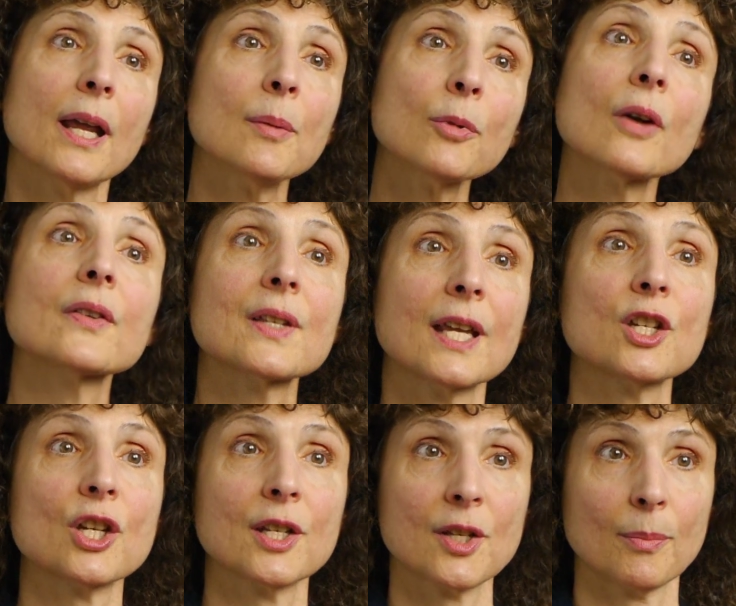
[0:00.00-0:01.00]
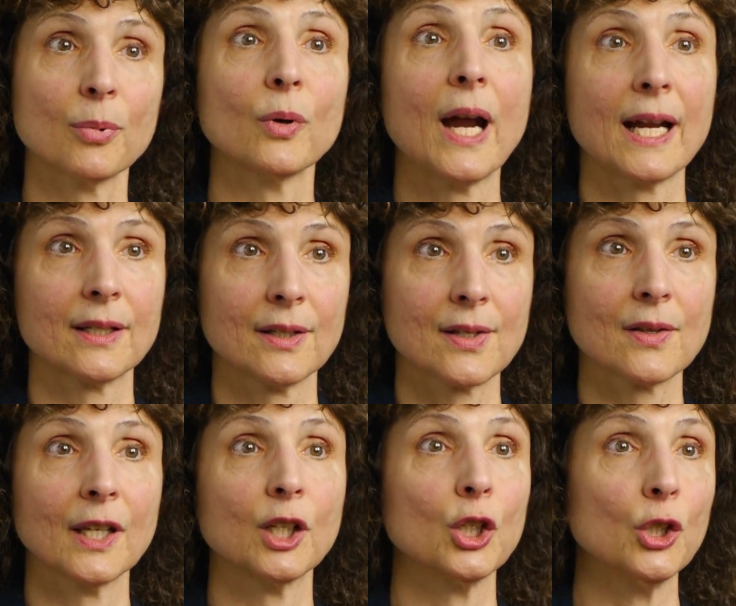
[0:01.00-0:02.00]
Improvisation is a practice
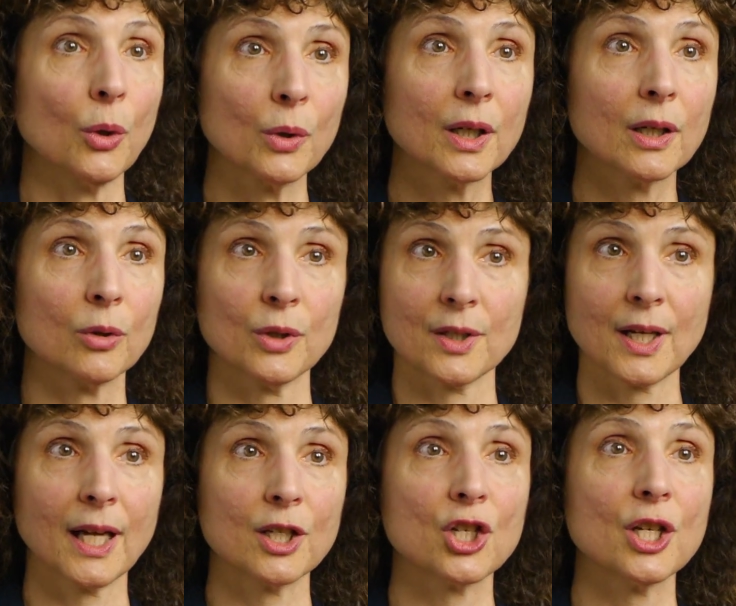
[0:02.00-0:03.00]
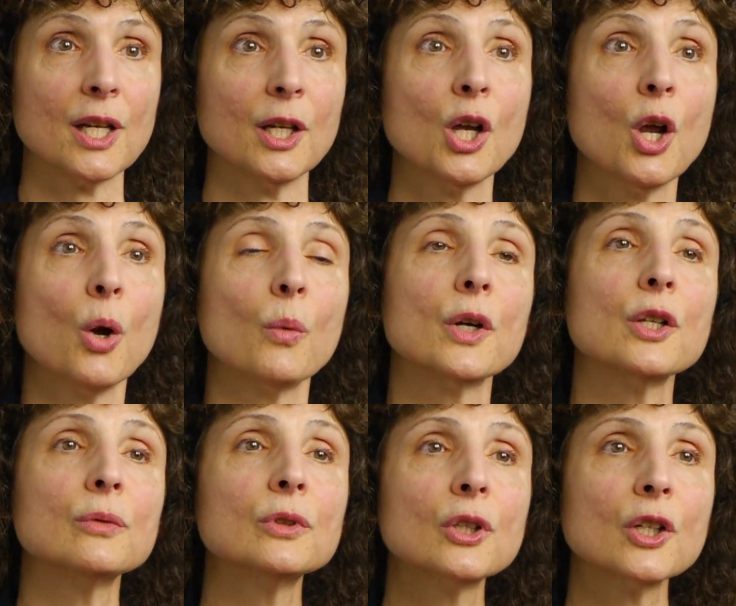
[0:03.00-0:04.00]
like yoga or Tai Chi where
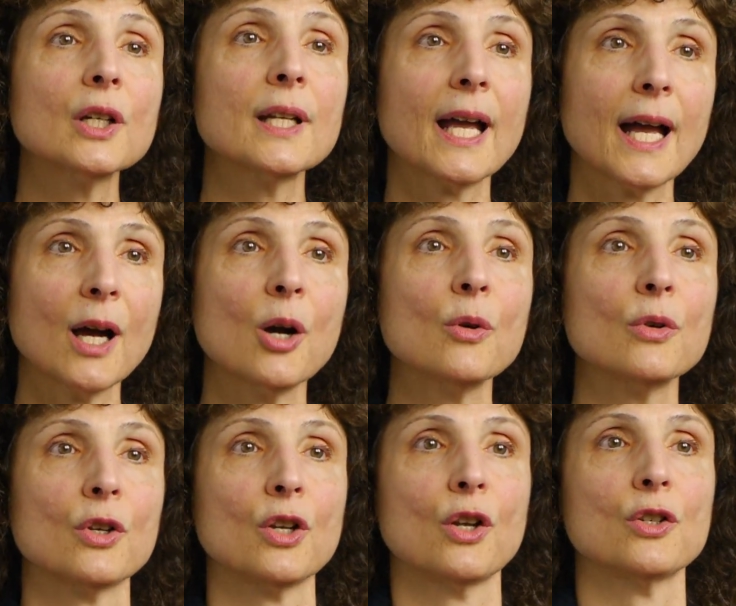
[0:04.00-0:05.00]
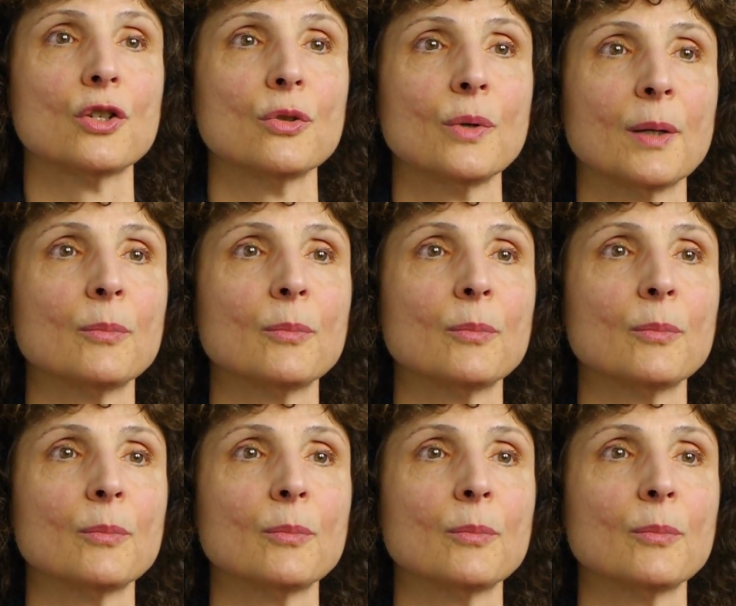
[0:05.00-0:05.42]
you learn how to